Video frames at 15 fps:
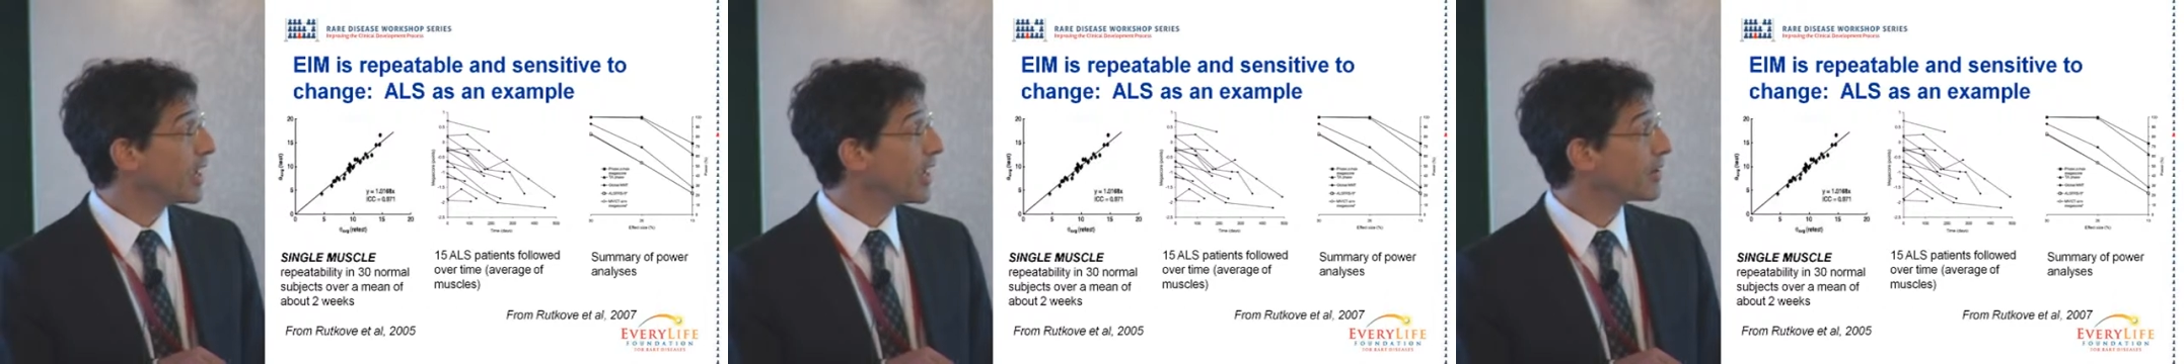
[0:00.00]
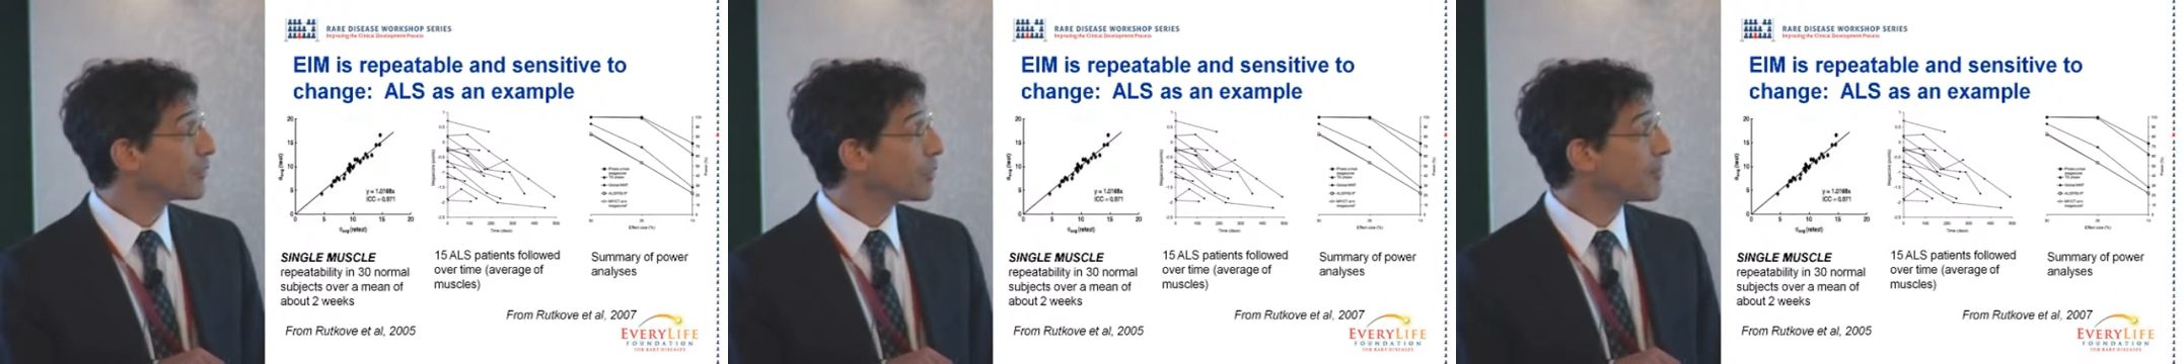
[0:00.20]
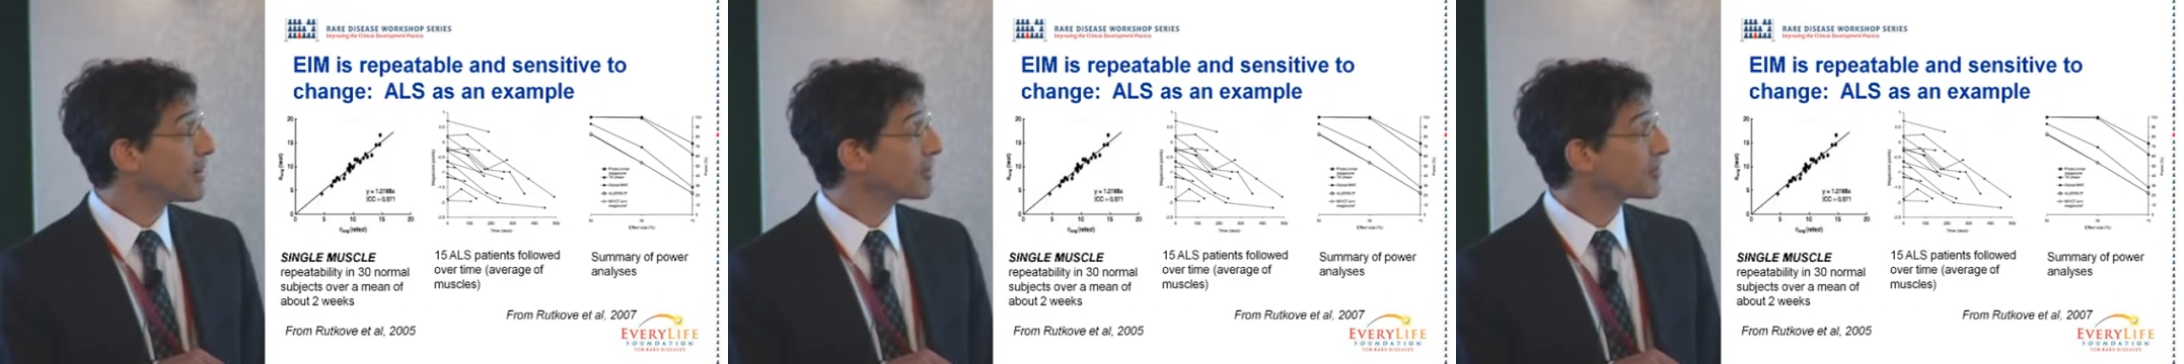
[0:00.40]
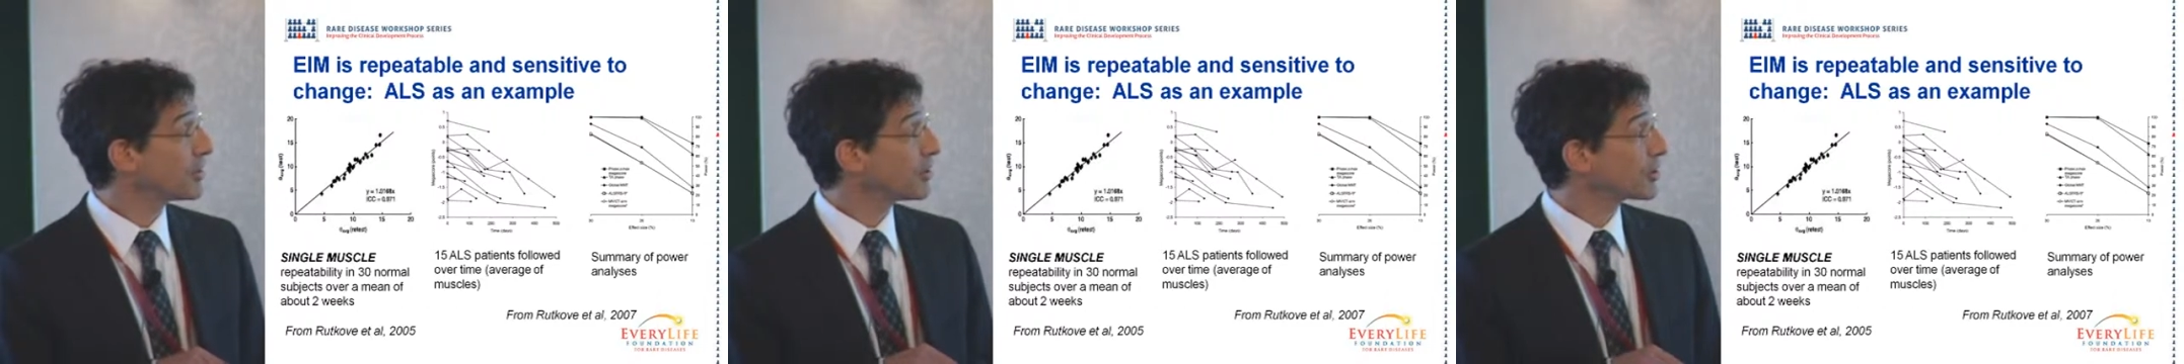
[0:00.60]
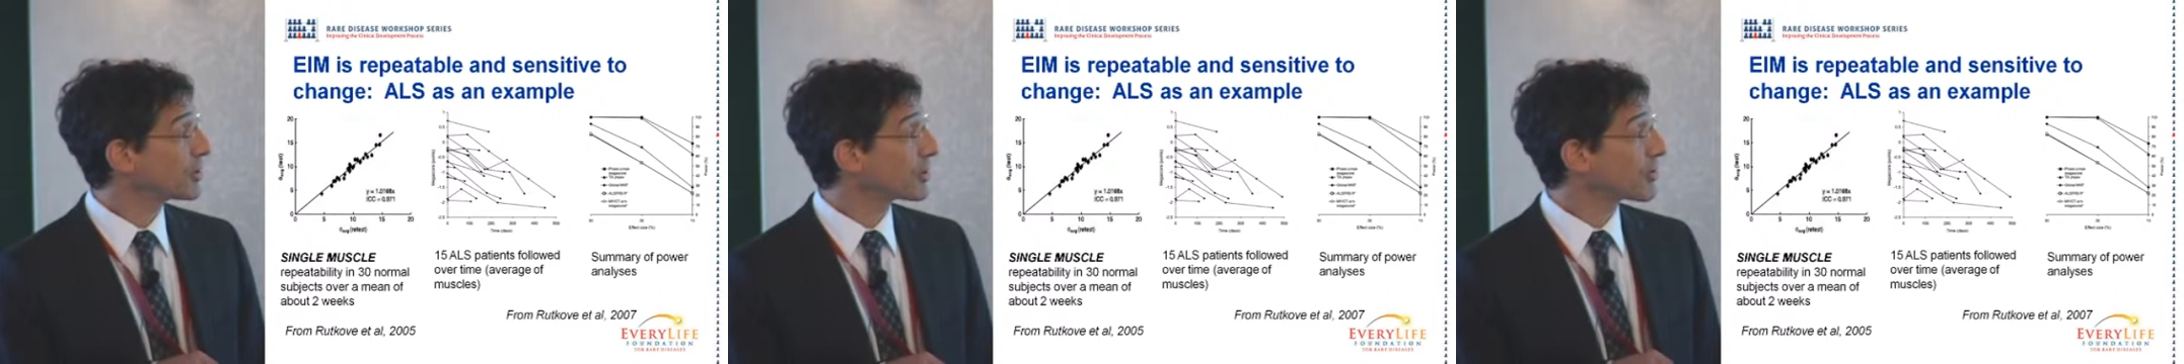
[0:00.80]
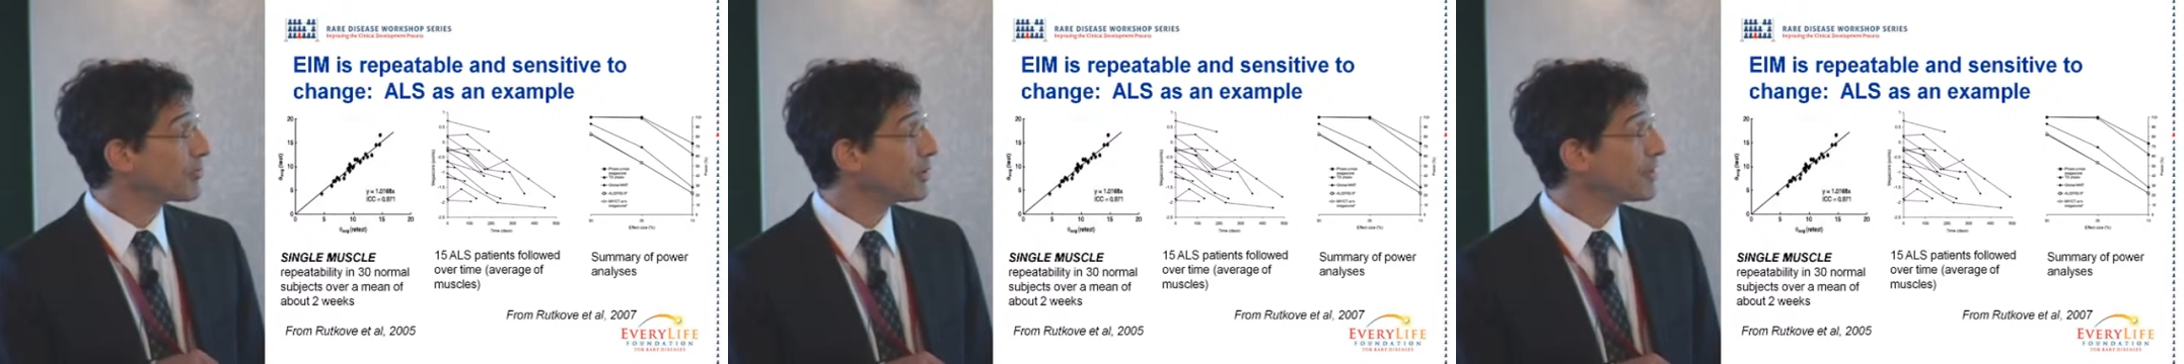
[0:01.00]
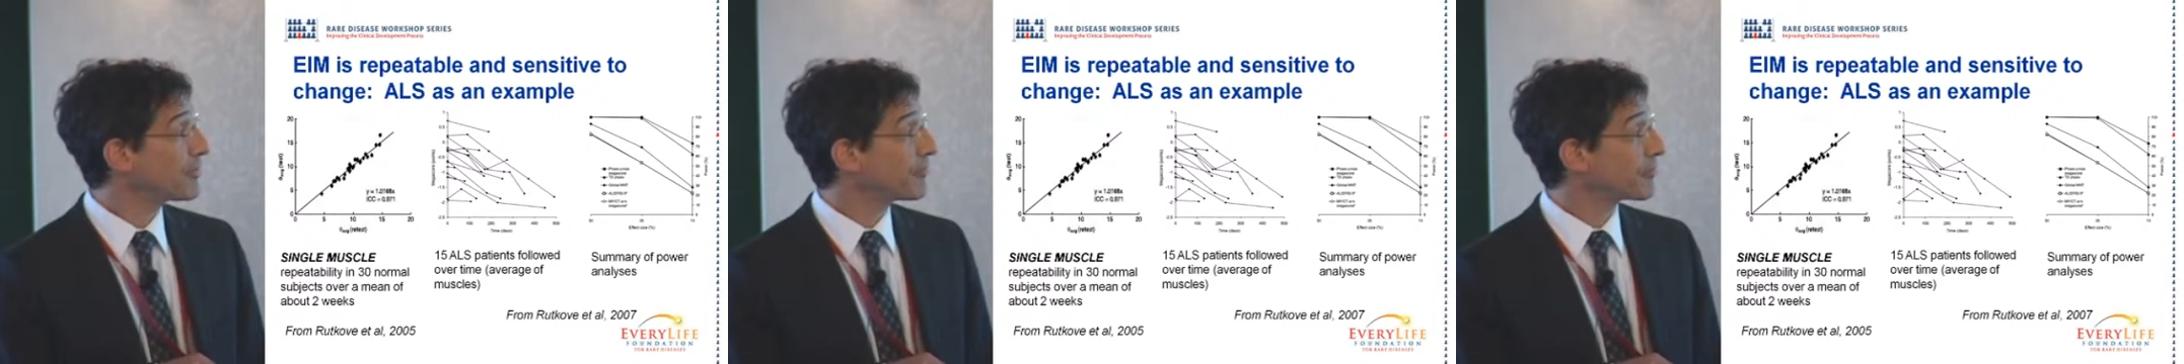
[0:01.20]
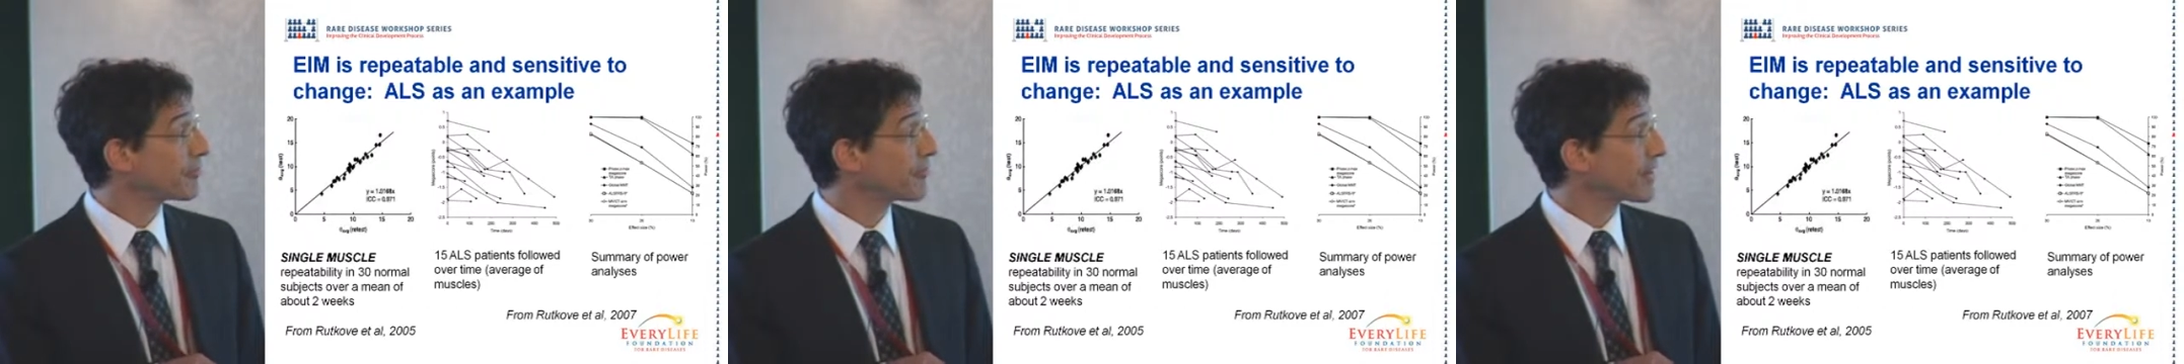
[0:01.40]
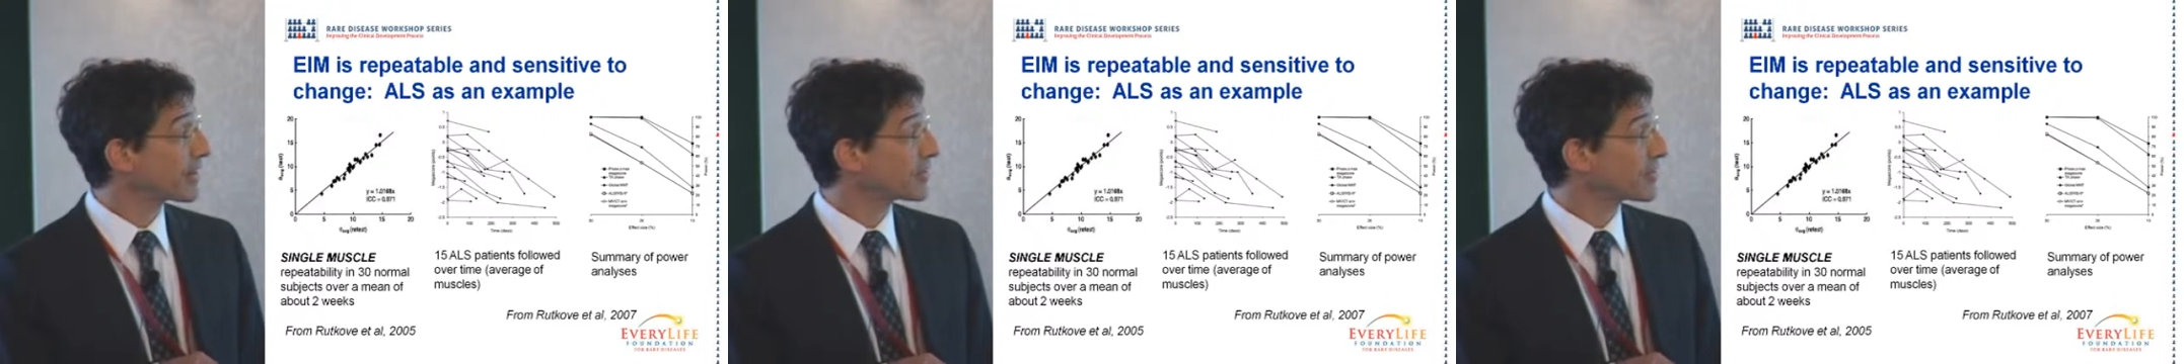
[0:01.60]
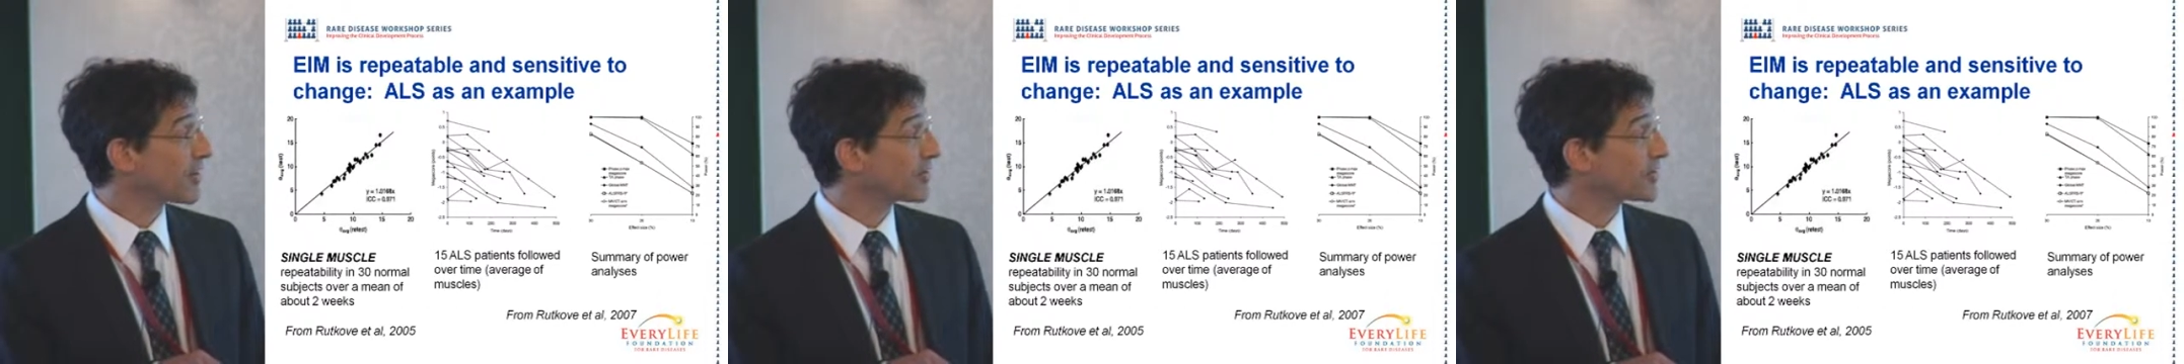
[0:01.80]
And we basically looked at three different
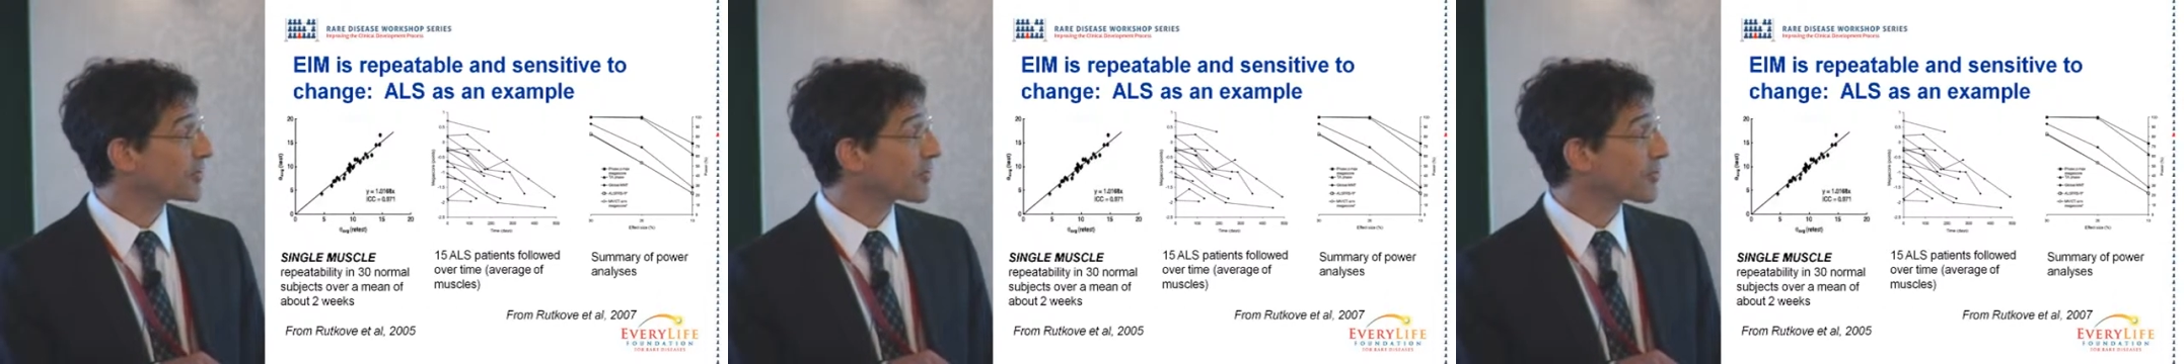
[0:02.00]
effect sizes,